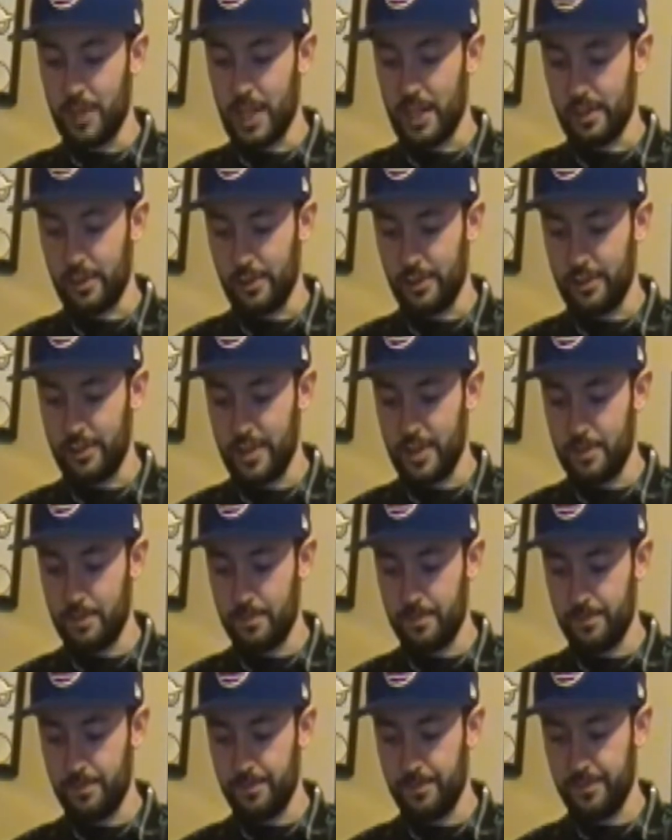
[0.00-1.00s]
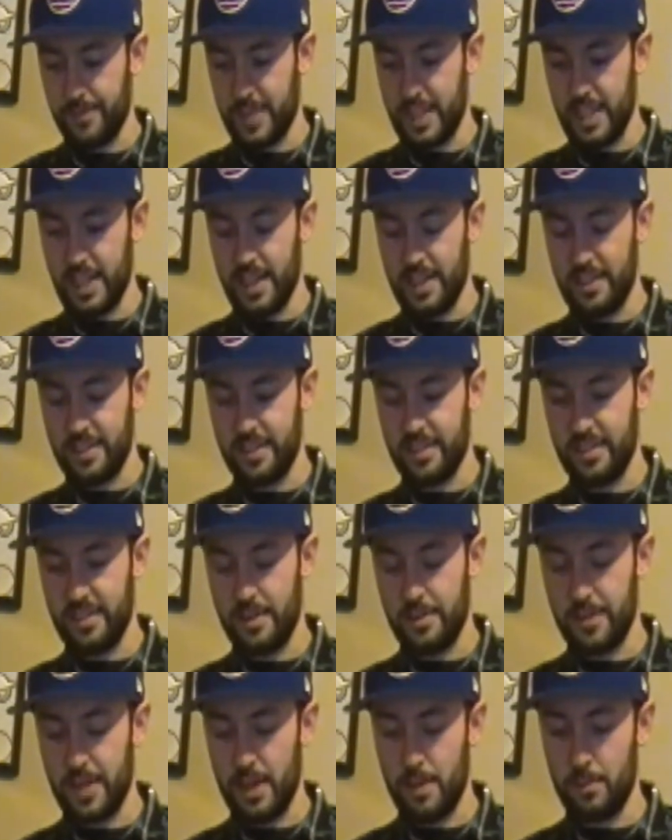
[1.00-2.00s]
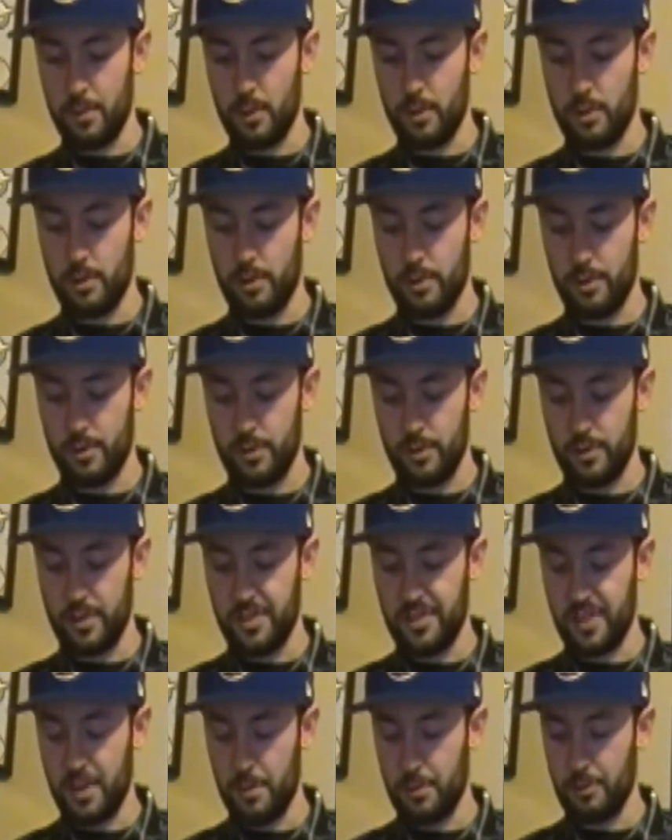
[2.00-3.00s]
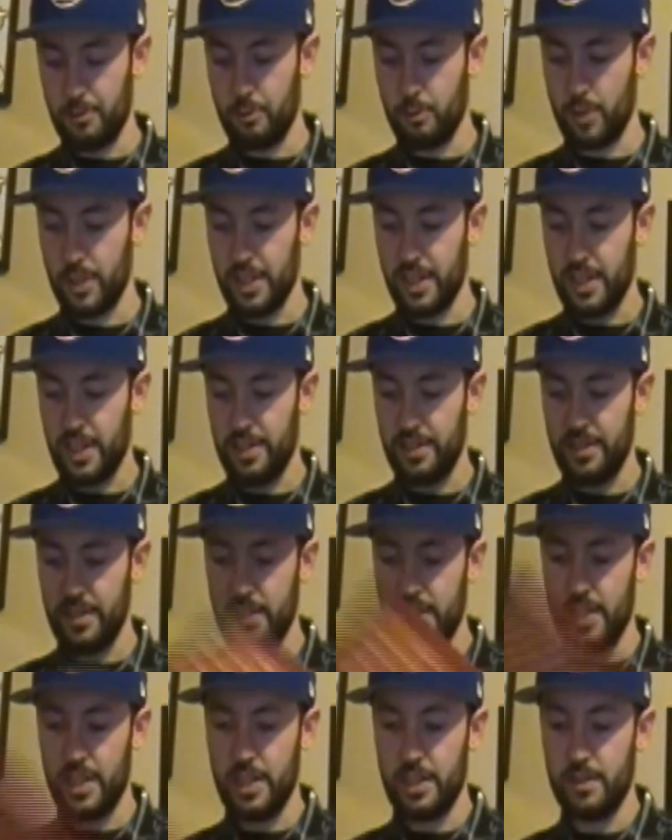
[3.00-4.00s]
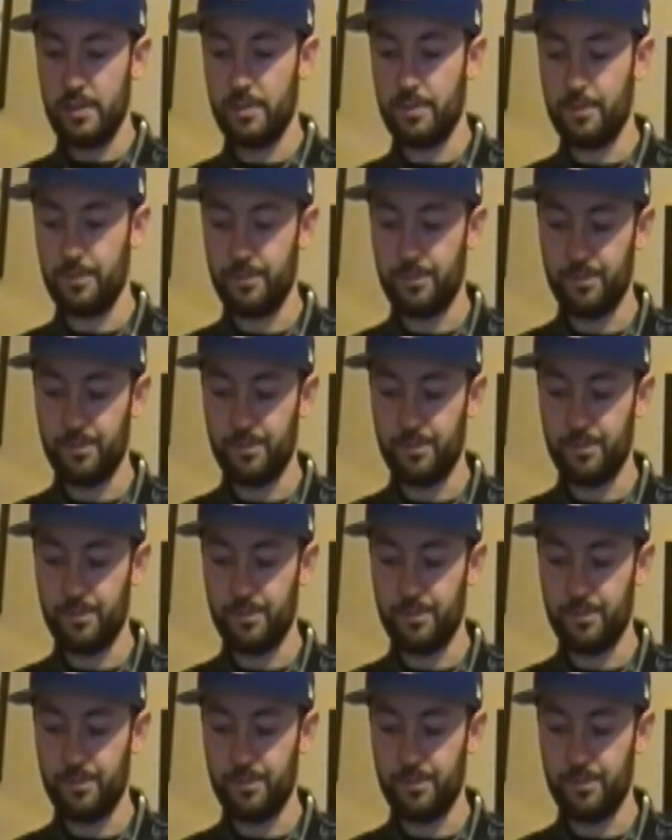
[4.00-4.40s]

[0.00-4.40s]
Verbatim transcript: bottle ship. And it has September to December 2019.